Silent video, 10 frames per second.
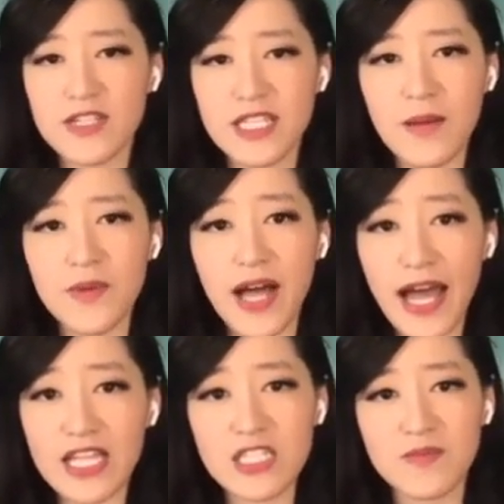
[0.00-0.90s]
For example,
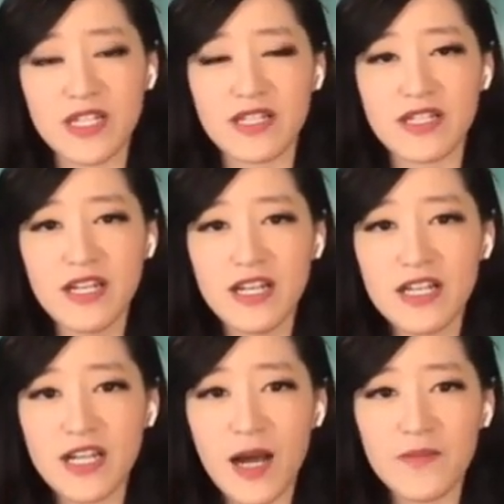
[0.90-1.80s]
aspirin
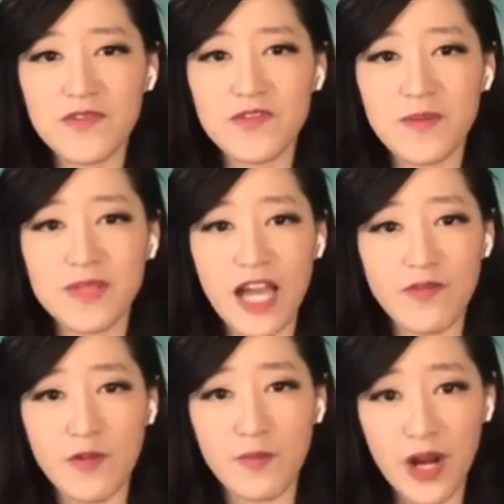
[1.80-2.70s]
comes from a
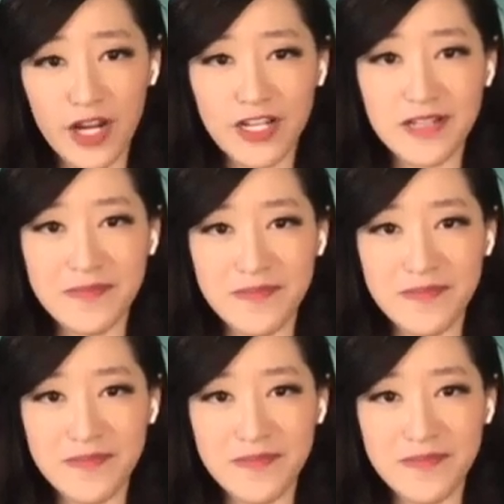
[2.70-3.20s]
type of bark.